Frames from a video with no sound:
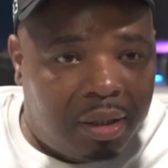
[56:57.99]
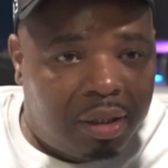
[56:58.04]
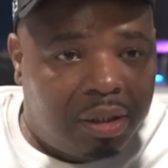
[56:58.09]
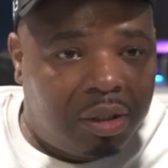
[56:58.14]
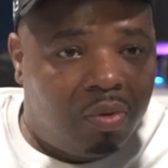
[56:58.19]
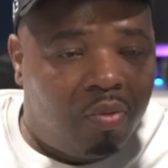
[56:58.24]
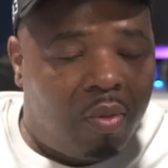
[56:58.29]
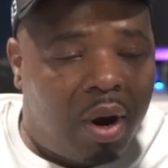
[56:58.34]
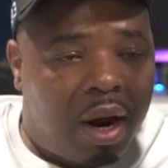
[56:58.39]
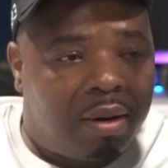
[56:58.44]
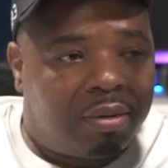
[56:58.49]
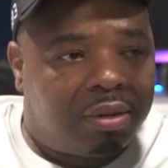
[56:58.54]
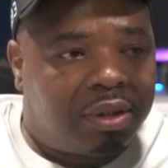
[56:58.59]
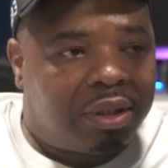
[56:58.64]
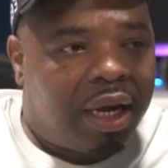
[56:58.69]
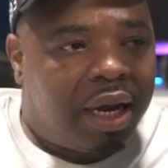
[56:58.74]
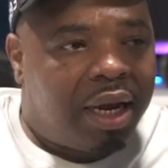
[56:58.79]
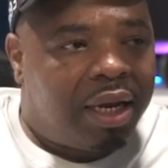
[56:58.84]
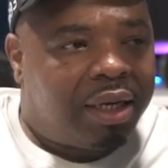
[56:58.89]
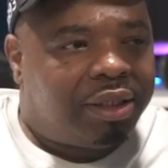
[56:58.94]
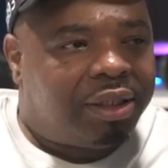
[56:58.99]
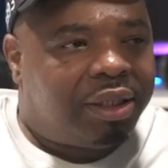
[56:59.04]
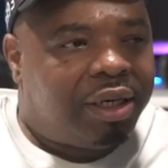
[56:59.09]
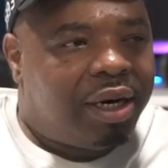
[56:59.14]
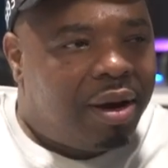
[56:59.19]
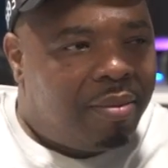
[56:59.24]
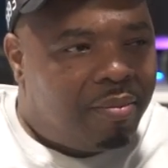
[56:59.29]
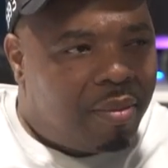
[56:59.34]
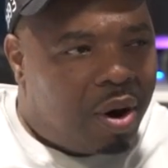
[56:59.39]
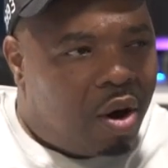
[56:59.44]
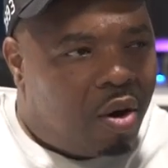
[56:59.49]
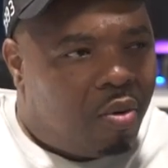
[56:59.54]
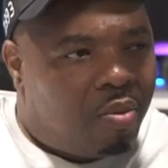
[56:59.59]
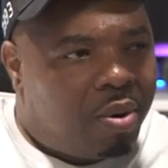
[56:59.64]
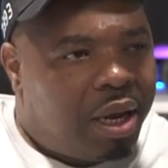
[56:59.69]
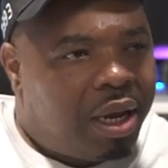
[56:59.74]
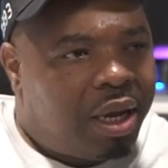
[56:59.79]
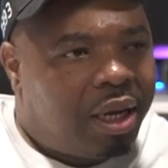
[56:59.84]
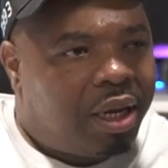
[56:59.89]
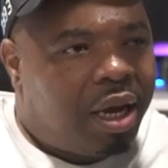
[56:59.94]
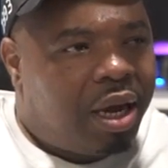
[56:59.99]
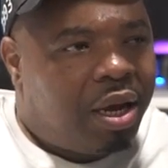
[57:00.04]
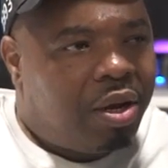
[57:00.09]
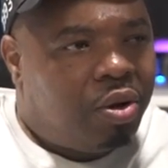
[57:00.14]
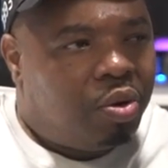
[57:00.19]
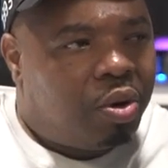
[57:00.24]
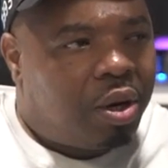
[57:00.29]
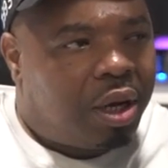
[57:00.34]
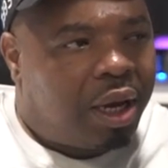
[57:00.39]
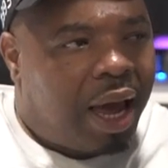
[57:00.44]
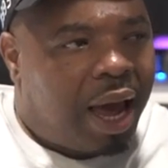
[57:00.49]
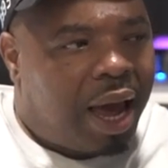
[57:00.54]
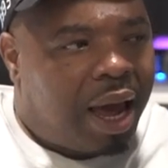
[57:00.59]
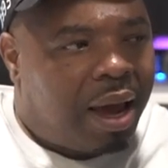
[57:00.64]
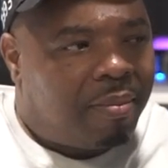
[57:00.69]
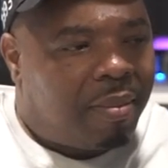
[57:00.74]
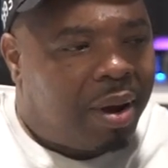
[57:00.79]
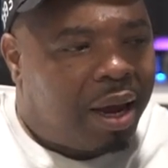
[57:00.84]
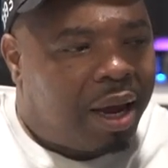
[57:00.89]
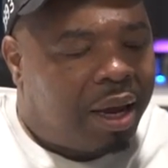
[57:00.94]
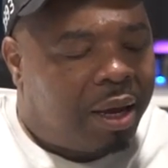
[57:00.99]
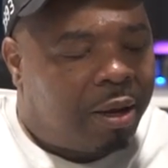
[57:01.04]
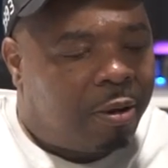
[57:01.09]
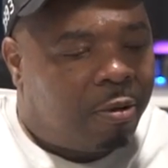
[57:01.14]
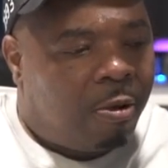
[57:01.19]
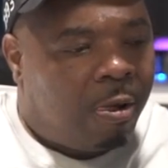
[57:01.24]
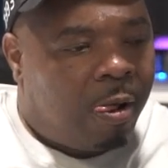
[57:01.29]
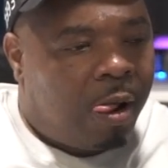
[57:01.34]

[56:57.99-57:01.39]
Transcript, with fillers: See what I'm saying? Slim always give you the game, man.